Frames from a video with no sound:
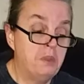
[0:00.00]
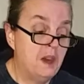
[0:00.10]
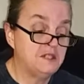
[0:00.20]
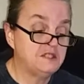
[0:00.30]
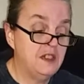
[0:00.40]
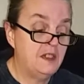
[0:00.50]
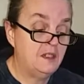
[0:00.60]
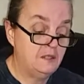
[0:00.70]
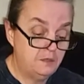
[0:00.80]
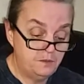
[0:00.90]
But
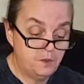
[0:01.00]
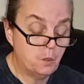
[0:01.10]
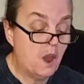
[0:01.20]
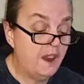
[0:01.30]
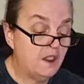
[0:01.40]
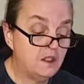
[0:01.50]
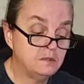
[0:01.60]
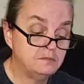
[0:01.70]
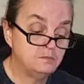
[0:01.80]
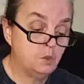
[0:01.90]
the
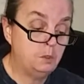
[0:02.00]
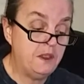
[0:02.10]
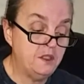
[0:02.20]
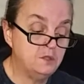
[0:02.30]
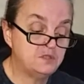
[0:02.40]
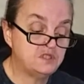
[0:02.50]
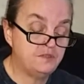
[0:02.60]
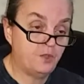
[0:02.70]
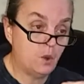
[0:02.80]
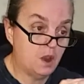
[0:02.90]
wire will be
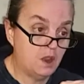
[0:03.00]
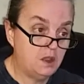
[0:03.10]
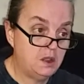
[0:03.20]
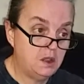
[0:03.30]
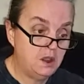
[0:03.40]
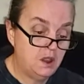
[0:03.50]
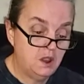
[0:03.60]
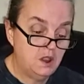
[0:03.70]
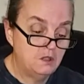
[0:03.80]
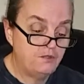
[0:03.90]
used for
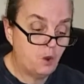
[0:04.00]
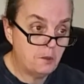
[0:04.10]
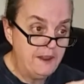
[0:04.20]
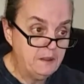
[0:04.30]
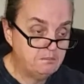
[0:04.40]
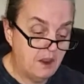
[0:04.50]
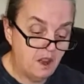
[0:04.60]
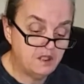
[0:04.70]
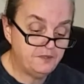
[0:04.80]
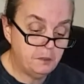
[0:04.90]
forming
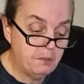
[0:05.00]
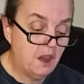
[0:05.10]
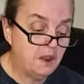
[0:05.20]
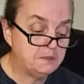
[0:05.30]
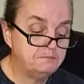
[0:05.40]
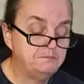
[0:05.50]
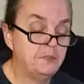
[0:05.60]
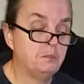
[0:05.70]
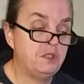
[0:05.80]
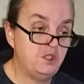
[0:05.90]
part of the bottom,
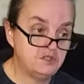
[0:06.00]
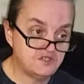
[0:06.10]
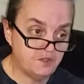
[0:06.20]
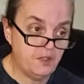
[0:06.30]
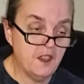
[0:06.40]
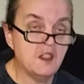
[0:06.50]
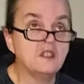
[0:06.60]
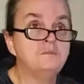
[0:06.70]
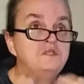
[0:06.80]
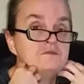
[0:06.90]
used for the
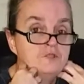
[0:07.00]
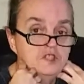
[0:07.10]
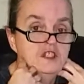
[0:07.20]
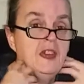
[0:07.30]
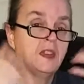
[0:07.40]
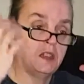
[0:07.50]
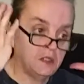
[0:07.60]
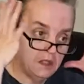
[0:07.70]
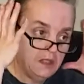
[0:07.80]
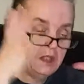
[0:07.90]
arms and for the neck
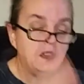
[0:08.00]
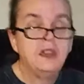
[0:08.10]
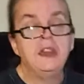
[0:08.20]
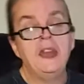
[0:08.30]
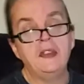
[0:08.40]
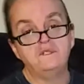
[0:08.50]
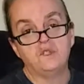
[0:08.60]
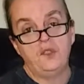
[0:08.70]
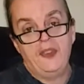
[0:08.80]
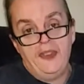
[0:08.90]
and
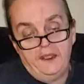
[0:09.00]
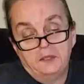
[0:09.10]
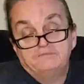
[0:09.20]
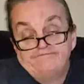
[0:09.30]
for the head.